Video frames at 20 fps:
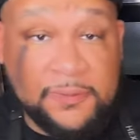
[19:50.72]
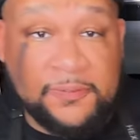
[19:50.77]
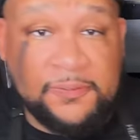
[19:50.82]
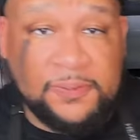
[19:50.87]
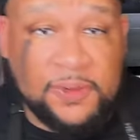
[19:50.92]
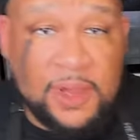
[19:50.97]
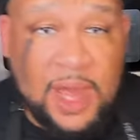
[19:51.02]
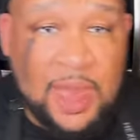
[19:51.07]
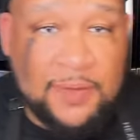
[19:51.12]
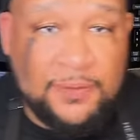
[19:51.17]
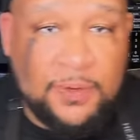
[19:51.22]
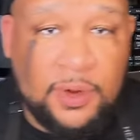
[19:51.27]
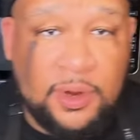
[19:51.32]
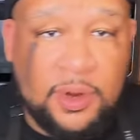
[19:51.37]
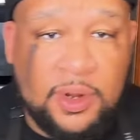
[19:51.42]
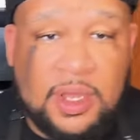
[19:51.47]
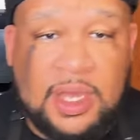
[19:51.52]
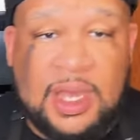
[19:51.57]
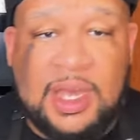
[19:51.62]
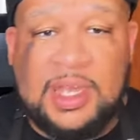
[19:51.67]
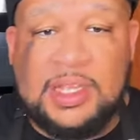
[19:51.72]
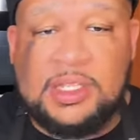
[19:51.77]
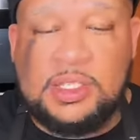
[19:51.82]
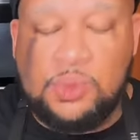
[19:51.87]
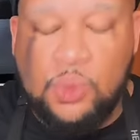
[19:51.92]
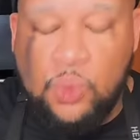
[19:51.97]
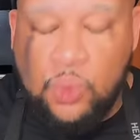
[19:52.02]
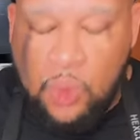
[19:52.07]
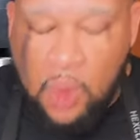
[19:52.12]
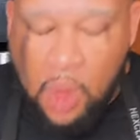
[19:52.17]
sure flavor
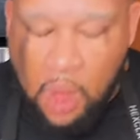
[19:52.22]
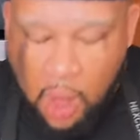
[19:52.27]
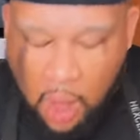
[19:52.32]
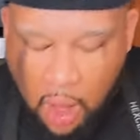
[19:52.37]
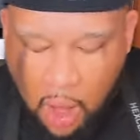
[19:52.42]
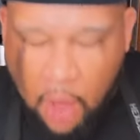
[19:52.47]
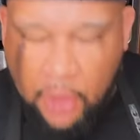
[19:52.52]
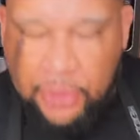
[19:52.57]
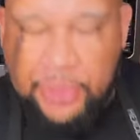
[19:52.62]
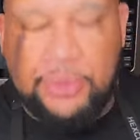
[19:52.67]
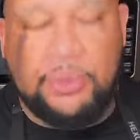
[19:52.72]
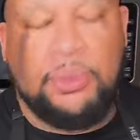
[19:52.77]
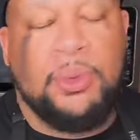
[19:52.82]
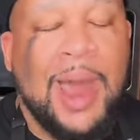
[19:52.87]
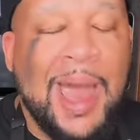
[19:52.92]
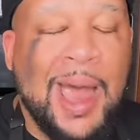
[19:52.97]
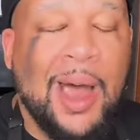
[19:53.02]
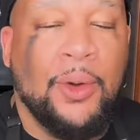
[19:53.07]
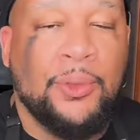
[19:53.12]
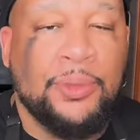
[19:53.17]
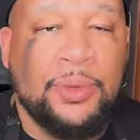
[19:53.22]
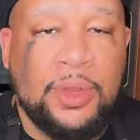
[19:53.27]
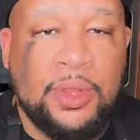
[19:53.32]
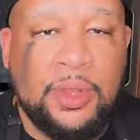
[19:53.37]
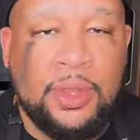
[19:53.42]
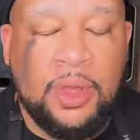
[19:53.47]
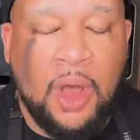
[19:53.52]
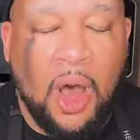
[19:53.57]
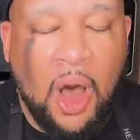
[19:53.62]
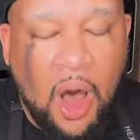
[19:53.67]
is all throughout,
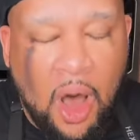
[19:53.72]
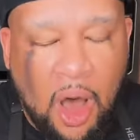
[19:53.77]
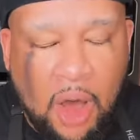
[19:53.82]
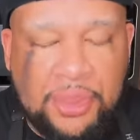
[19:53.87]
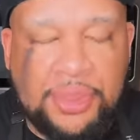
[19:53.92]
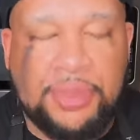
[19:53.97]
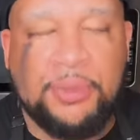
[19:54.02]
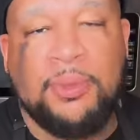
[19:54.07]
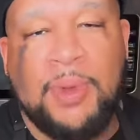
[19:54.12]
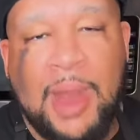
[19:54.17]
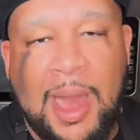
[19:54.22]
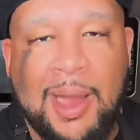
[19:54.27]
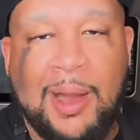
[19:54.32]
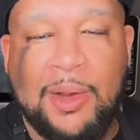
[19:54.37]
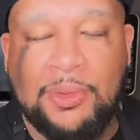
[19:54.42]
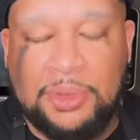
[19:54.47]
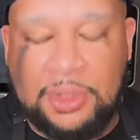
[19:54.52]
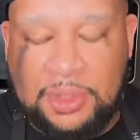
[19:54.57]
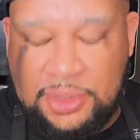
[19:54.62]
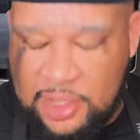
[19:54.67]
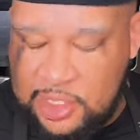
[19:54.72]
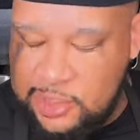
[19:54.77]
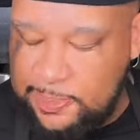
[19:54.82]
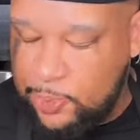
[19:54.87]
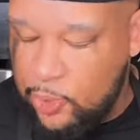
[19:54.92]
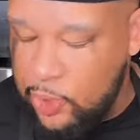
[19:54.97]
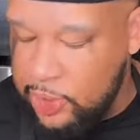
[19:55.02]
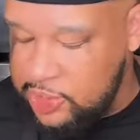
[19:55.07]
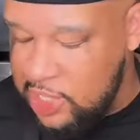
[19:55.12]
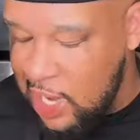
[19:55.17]
all throughout
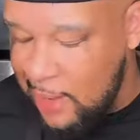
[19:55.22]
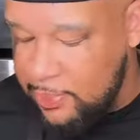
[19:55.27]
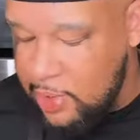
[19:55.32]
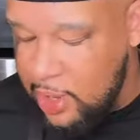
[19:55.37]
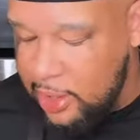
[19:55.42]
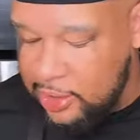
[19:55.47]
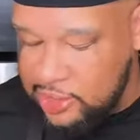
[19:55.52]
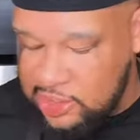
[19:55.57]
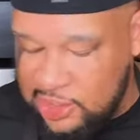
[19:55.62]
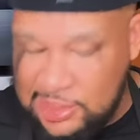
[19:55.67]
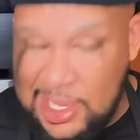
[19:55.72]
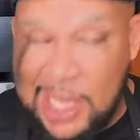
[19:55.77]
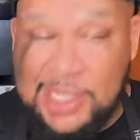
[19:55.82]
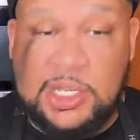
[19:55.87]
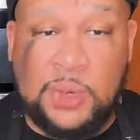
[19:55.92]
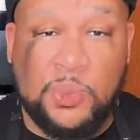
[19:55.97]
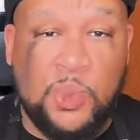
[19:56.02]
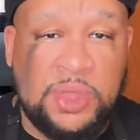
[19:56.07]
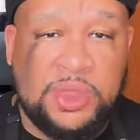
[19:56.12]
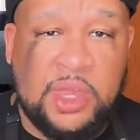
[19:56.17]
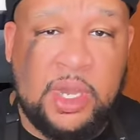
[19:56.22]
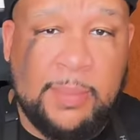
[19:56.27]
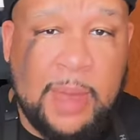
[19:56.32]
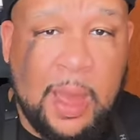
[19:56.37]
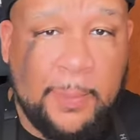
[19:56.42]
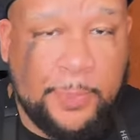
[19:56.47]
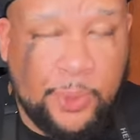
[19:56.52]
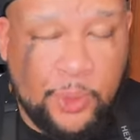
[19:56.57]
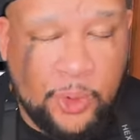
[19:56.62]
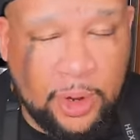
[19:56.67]
these pork chop nuggets, because that's the one thing
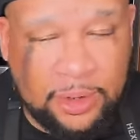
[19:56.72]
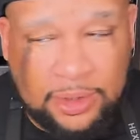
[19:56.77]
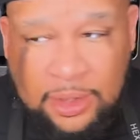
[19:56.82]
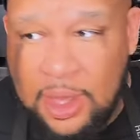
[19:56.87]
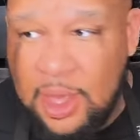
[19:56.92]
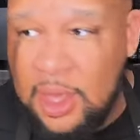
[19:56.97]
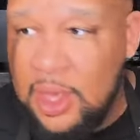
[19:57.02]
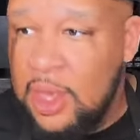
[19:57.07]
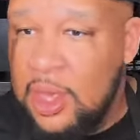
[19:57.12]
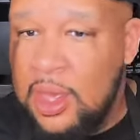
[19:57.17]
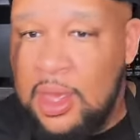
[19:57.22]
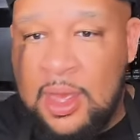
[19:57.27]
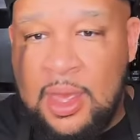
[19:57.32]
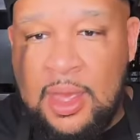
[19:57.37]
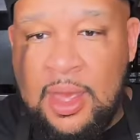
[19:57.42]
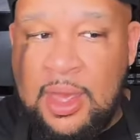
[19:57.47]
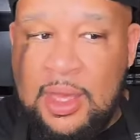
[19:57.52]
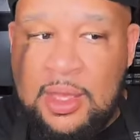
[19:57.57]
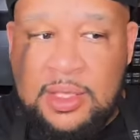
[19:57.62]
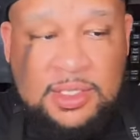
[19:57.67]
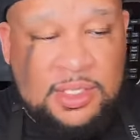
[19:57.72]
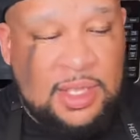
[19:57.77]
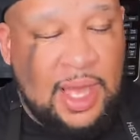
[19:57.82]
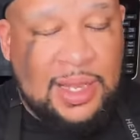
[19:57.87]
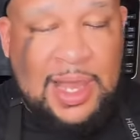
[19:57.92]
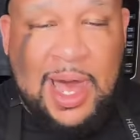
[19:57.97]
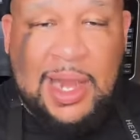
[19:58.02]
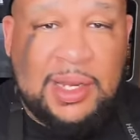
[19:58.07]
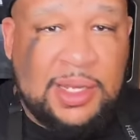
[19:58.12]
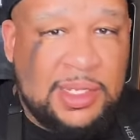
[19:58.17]
about pork.
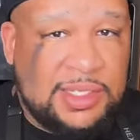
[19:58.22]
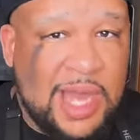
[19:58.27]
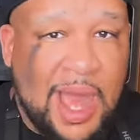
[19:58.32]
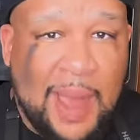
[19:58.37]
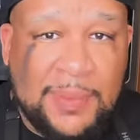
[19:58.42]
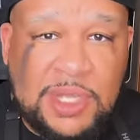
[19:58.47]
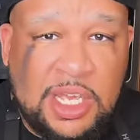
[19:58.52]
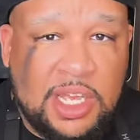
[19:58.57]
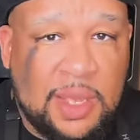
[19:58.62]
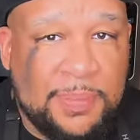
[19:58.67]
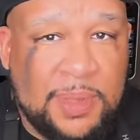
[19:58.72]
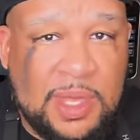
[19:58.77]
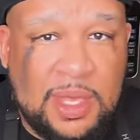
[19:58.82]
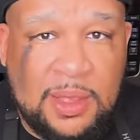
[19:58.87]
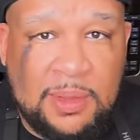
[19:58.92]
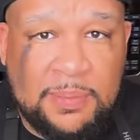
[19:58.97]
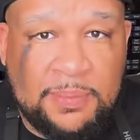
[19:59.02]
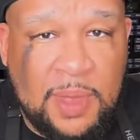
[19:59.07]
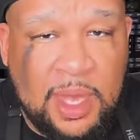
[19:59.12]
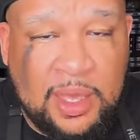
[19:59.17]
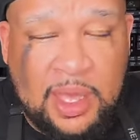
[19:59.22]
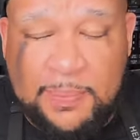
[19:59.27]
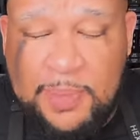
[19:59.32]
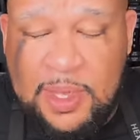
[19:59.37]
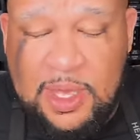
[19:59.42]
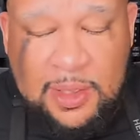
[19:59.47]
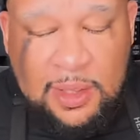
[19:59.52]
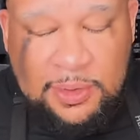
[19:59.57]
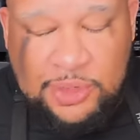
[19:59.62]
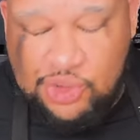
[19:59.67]
A lot of the times it could be, it
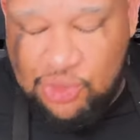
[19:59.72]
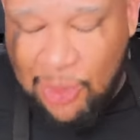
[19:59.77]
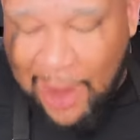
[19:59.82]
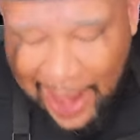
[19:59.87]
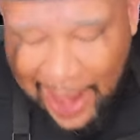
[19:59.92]
could be